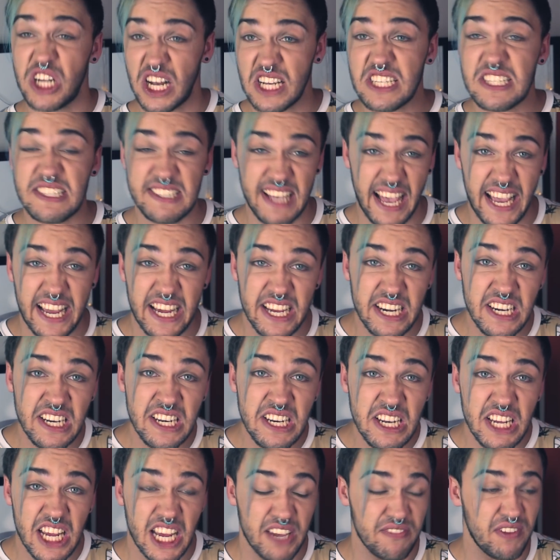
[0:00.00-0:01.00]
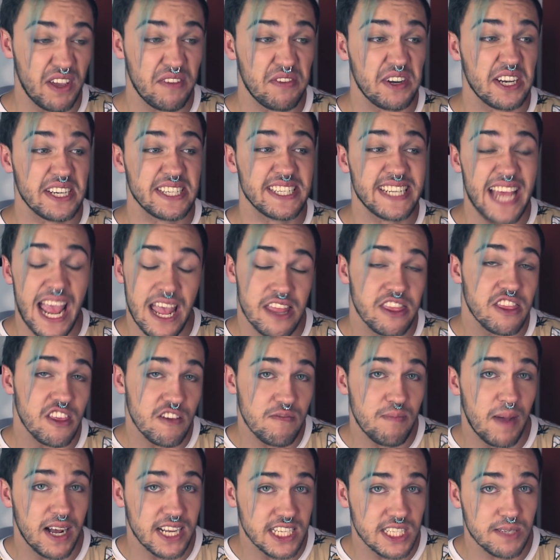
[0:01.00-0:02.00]
just saying, if even 1/10
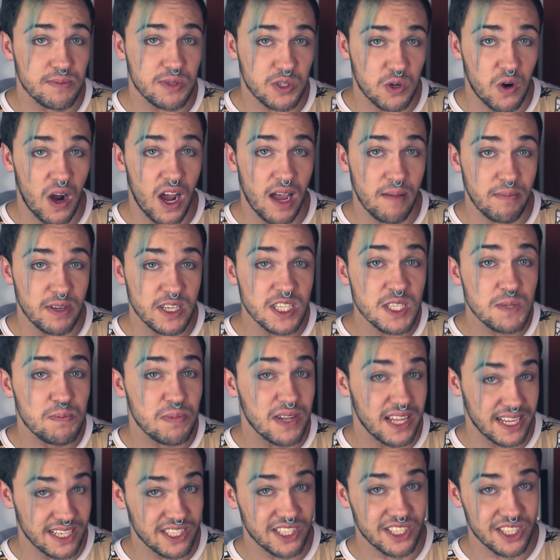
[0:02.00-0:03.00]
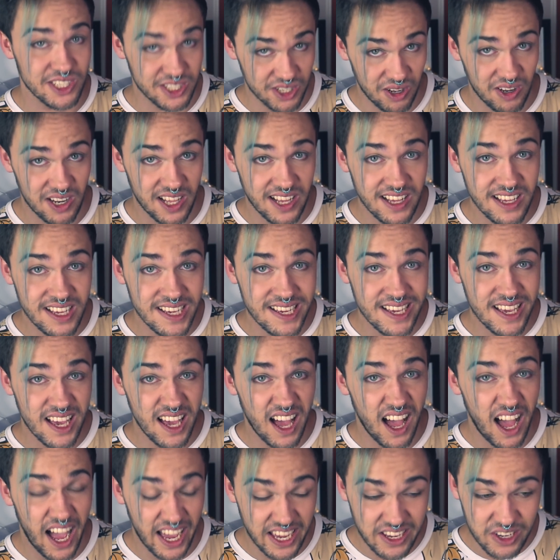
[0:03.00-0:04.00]
of my subscribers pledged $1,
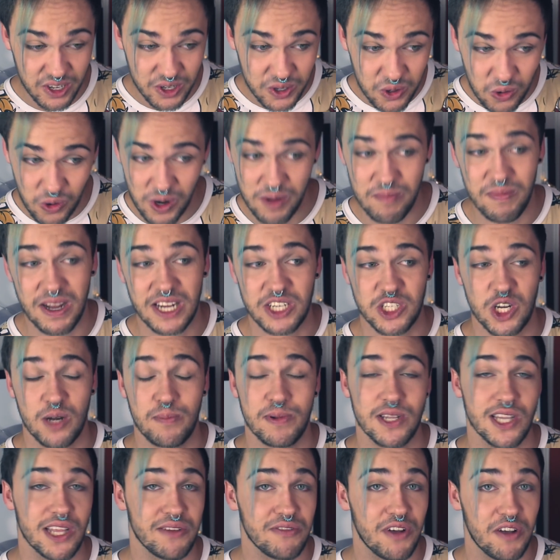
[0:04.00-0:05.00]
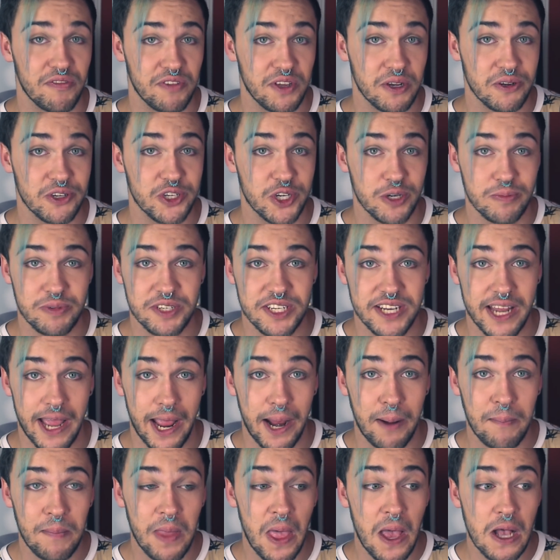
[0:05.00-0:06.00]
I could quit my job and live off YouTube
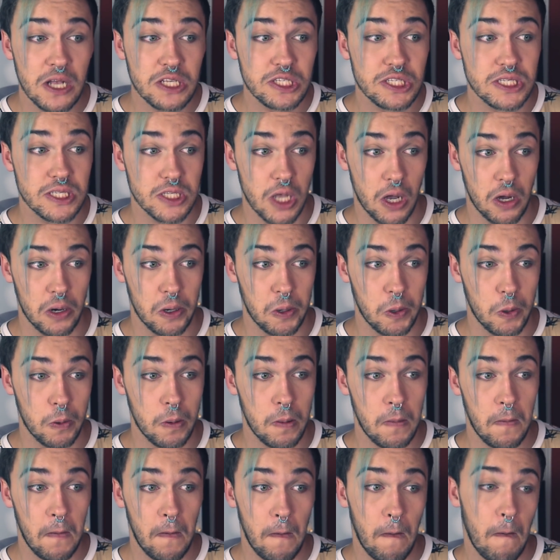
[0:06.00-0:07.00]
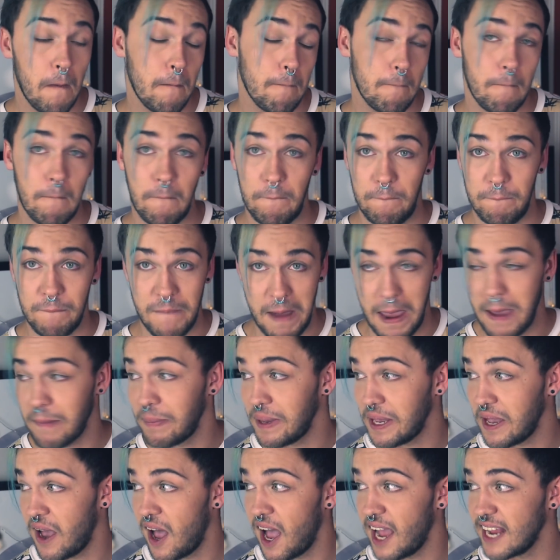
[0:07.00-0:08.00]
today. So,
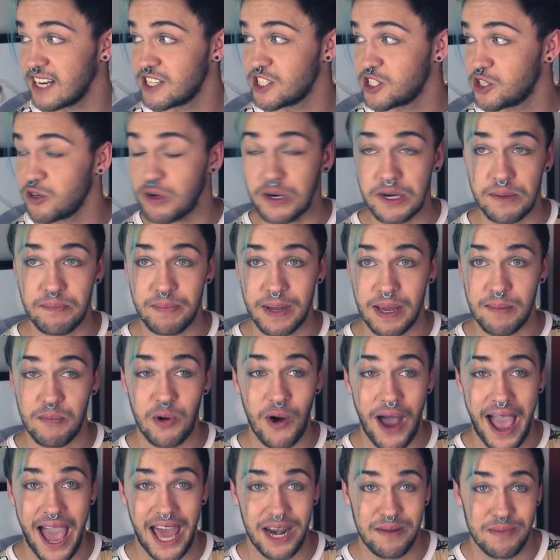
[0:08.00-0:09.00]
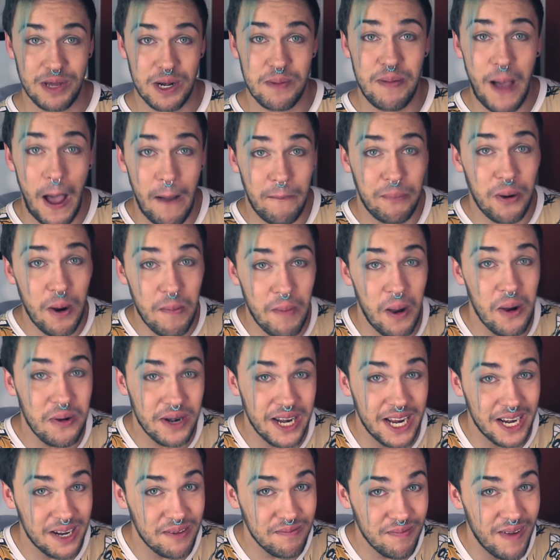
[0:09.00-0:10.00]
maybe I should be more adamant about
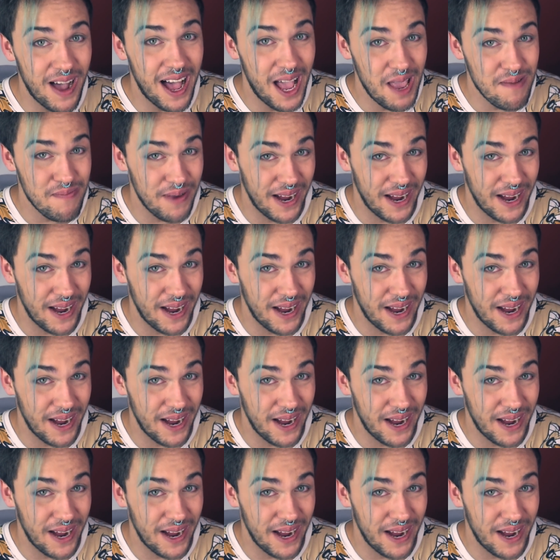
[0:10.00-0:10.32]
promoting my